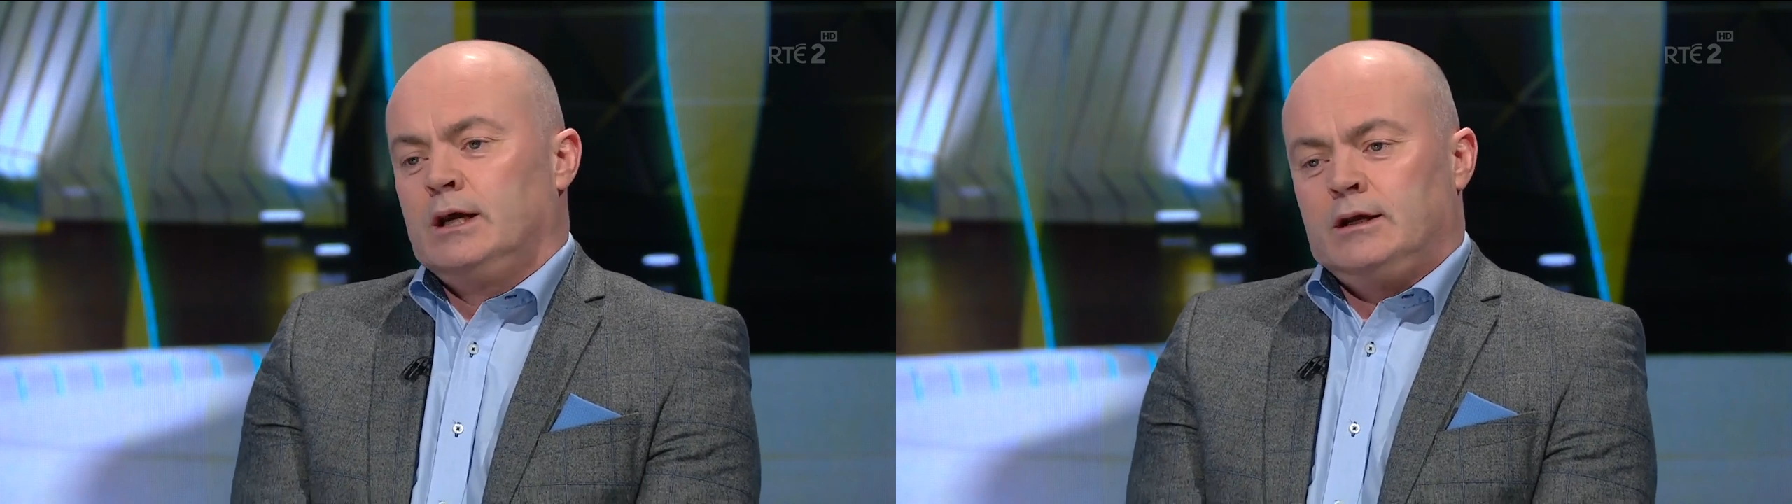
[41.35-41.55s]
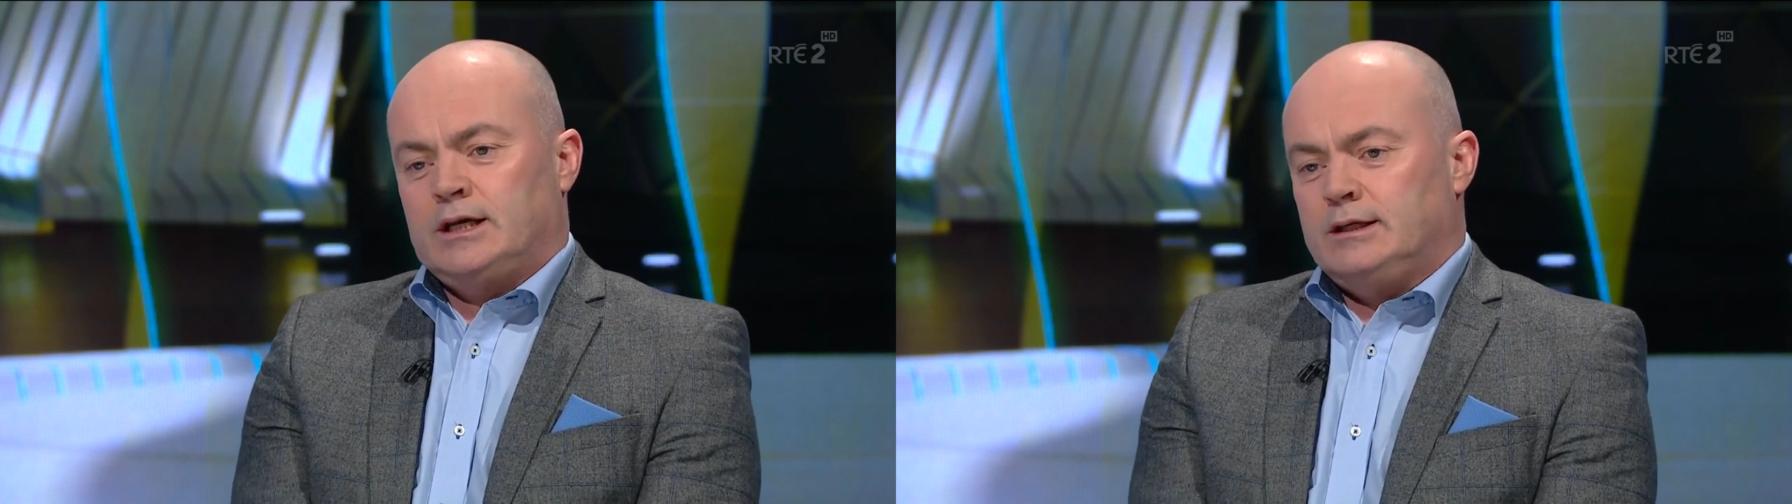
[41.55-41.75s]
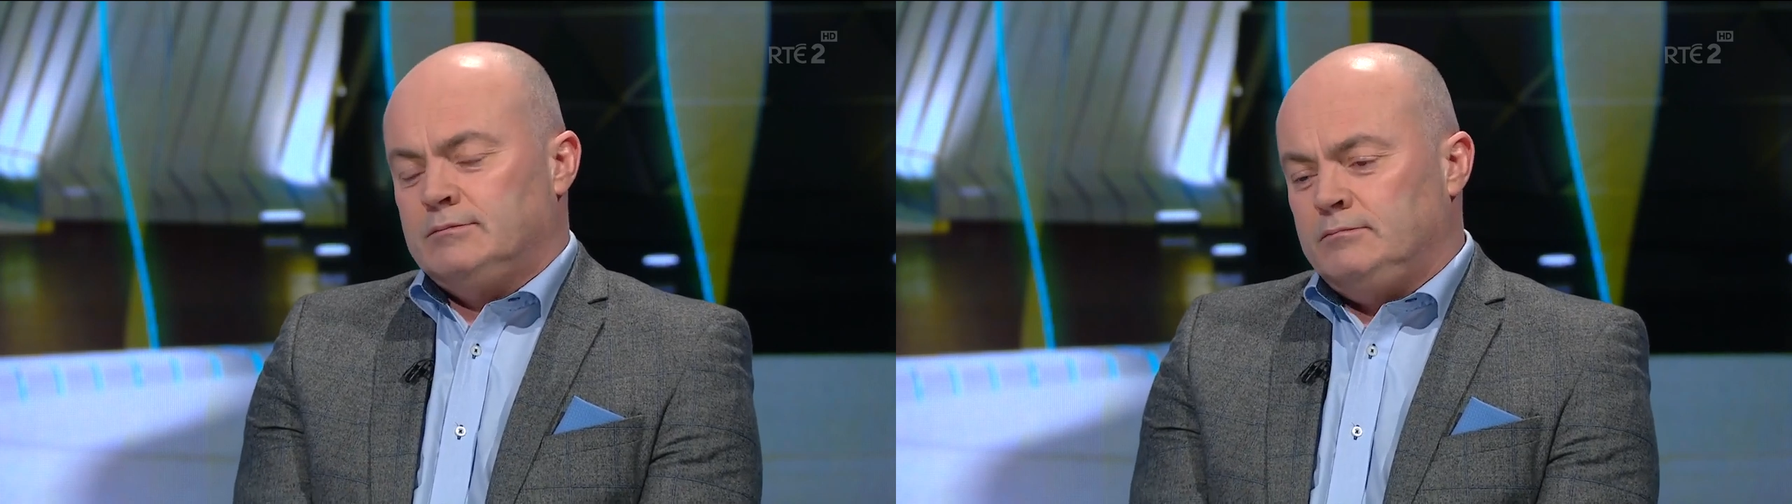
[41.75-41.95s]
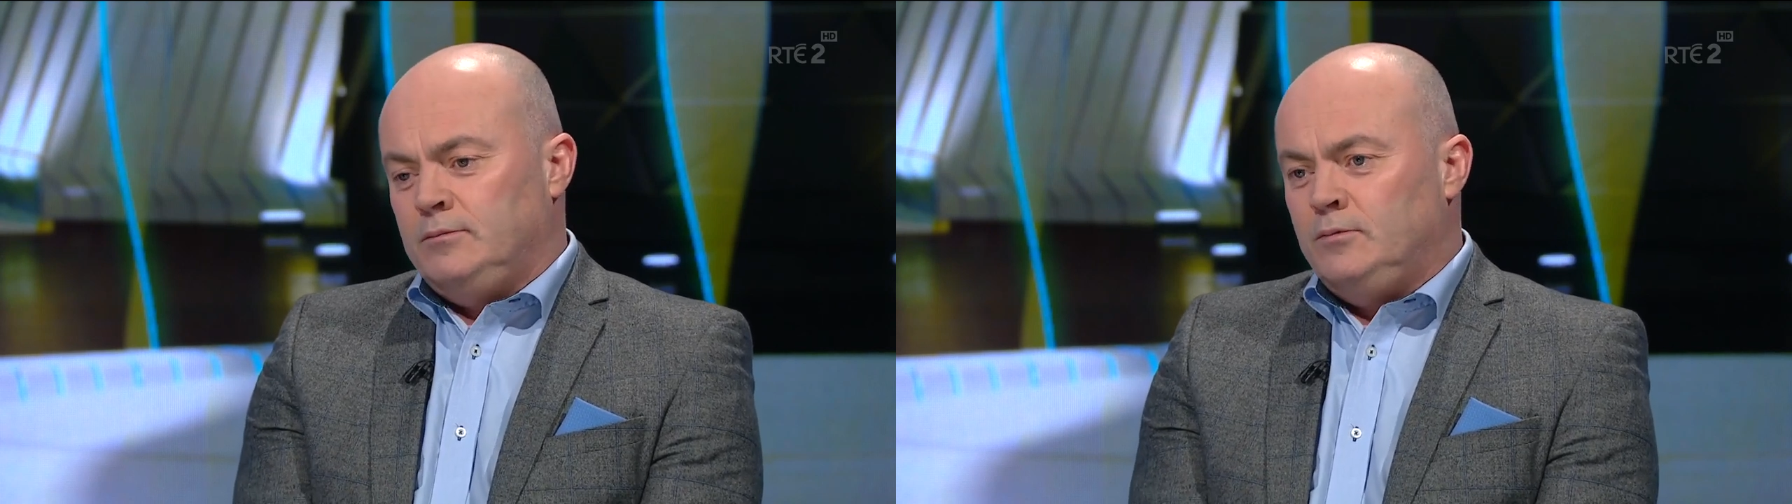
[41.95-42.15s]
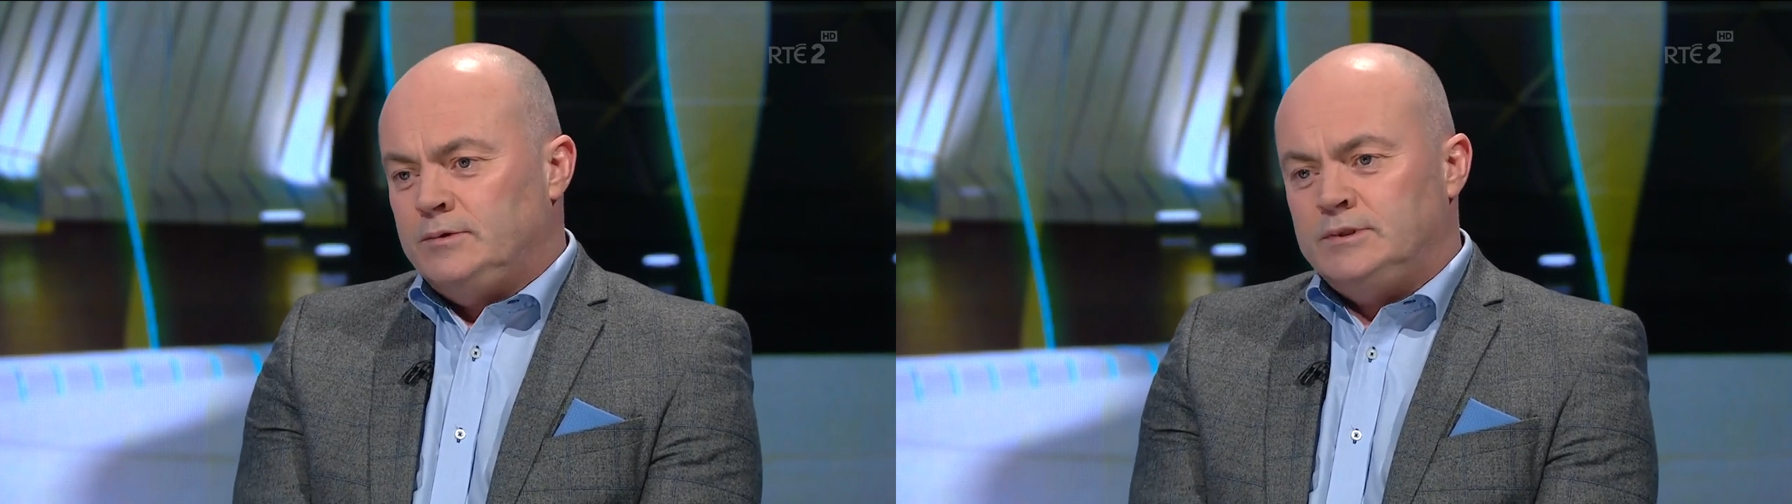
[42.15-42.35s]
Like,
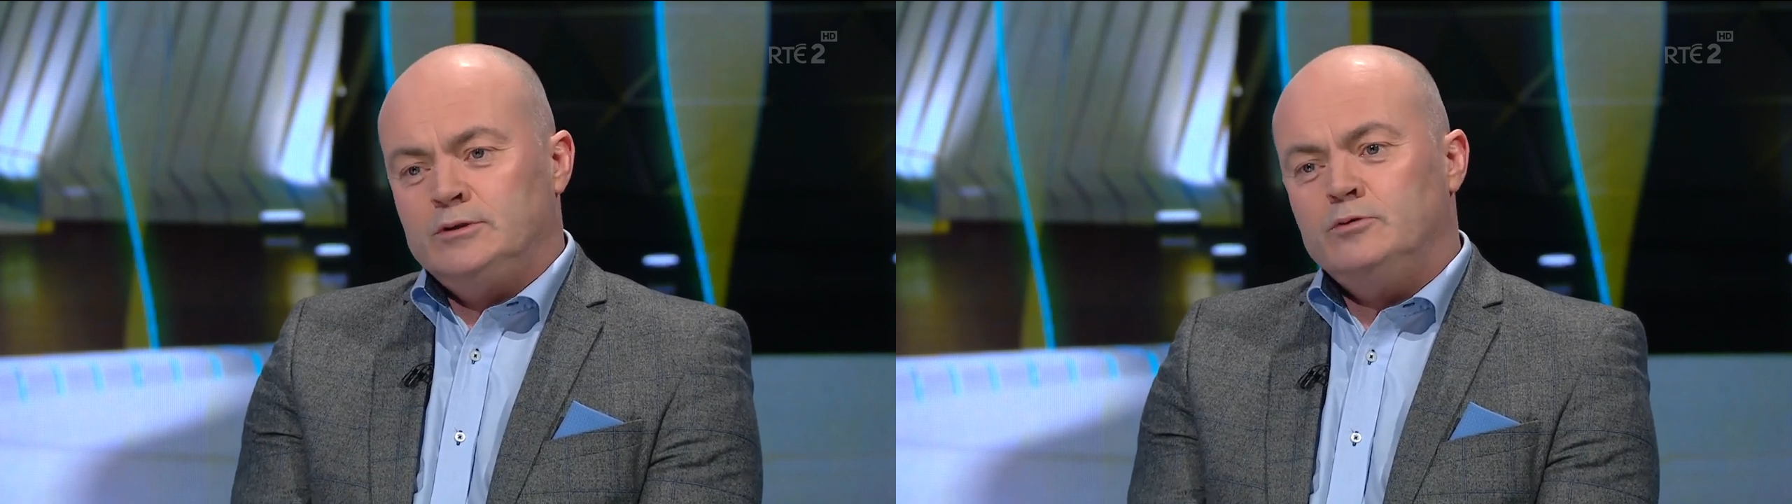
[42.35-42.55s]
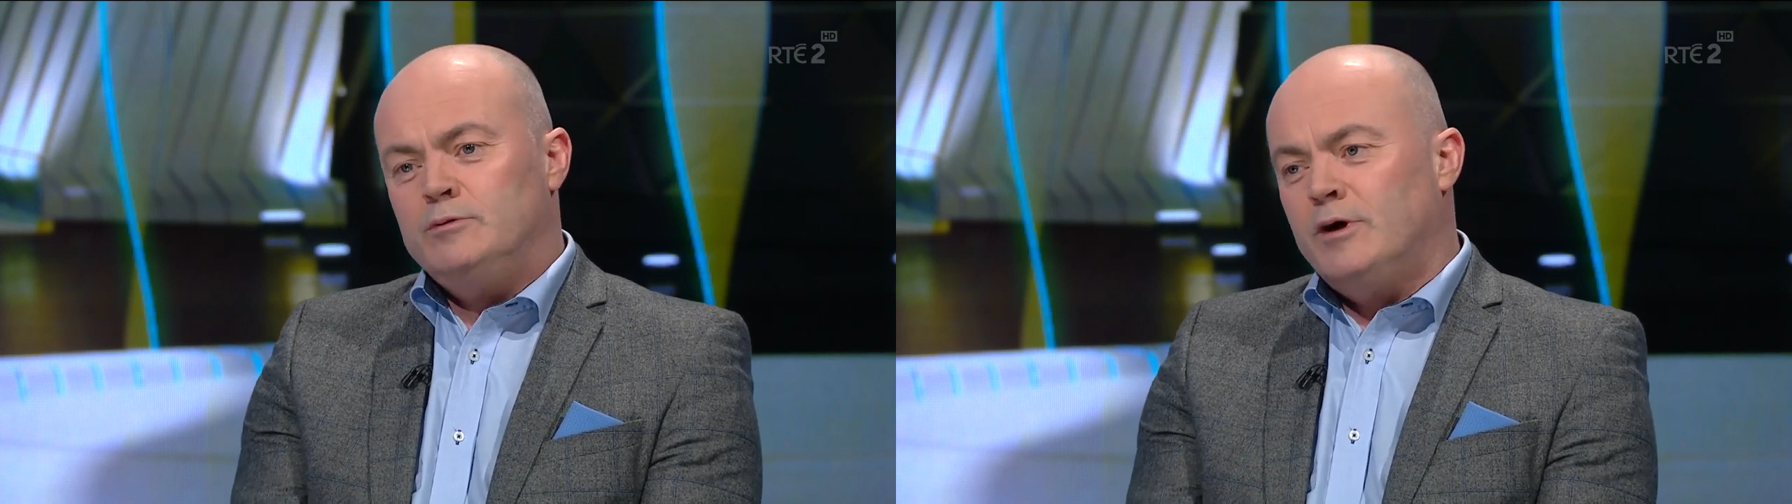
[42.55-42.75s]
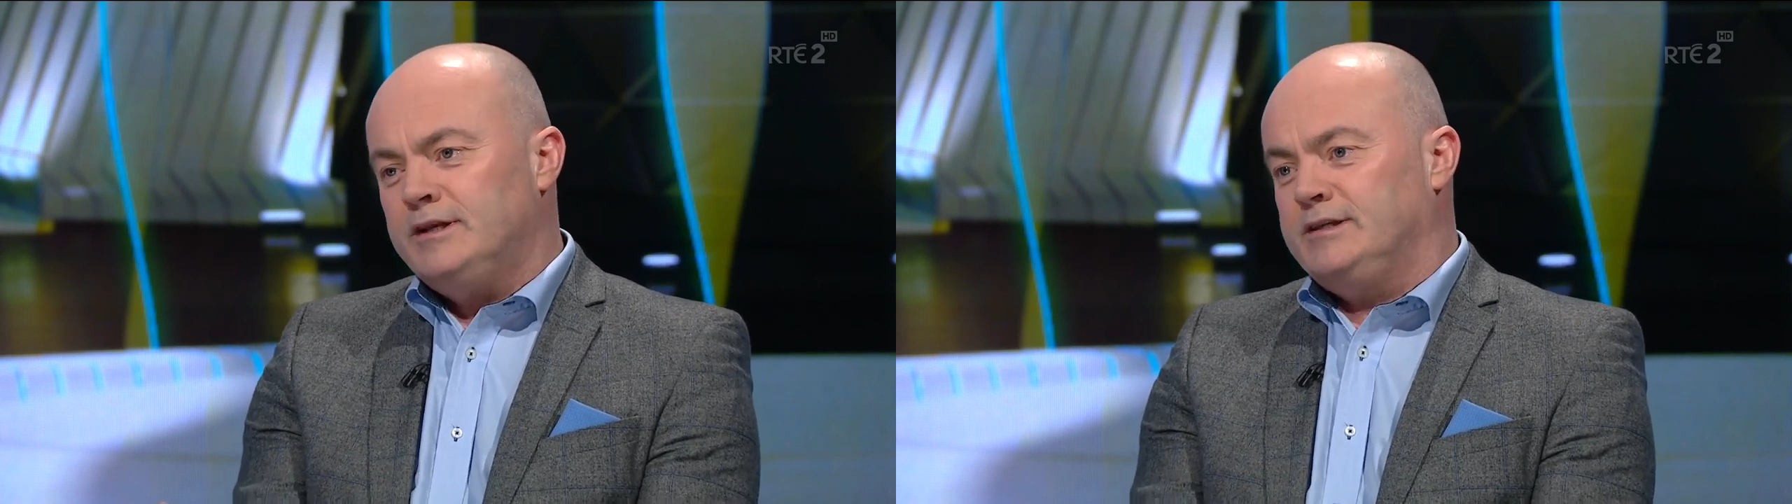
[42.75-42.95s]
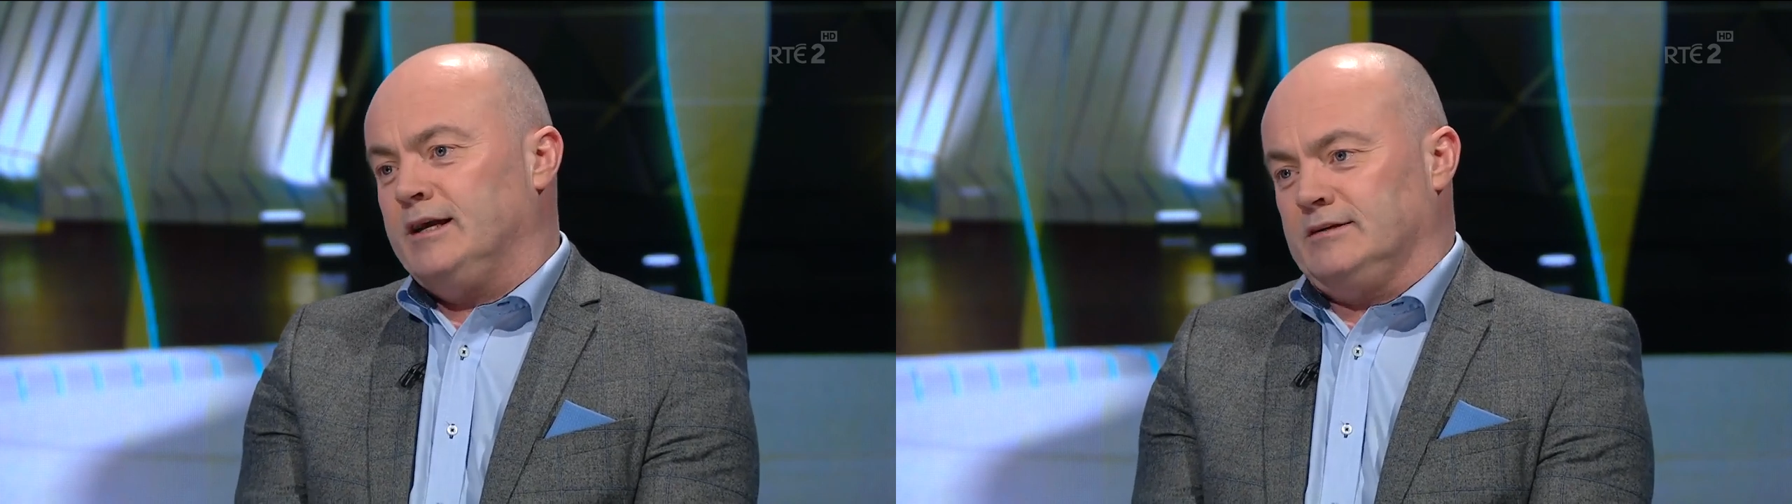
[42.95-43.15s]
do we want that?